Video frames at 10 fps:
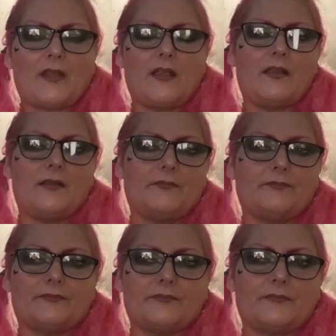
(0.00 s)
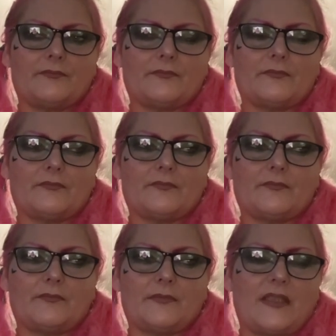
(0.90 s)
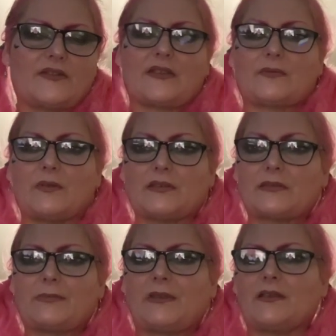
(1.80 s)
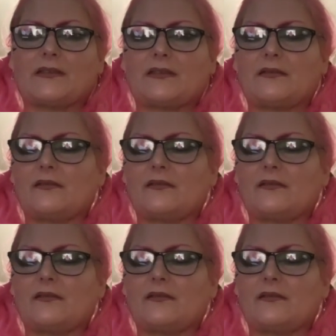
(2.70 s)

it just was because